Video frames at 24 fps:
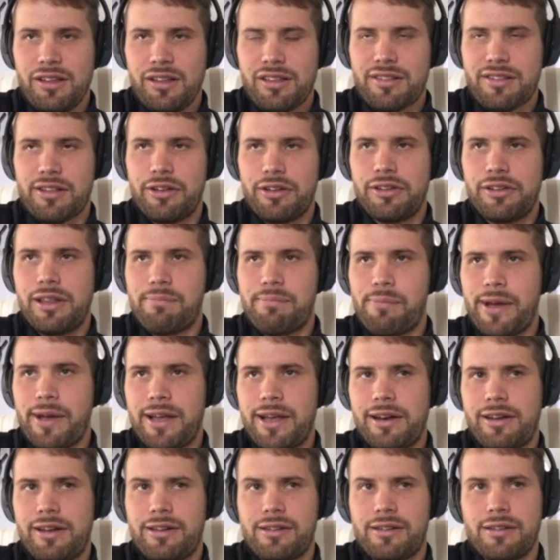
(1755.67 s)
So it
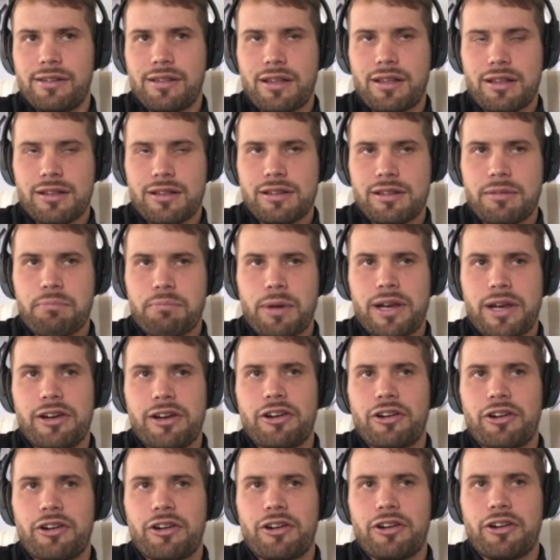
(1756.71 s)
depended
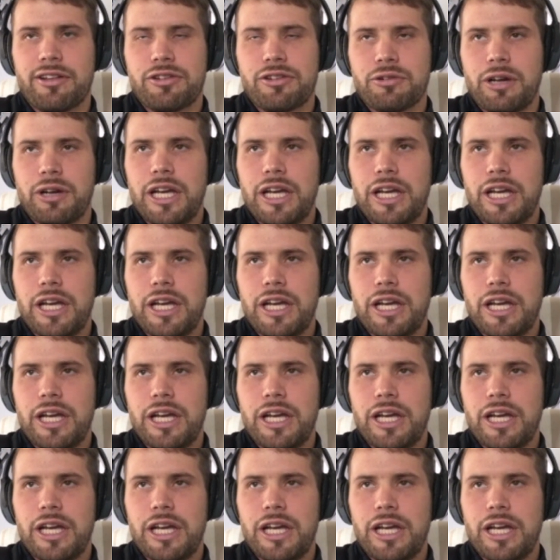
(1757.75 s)
on the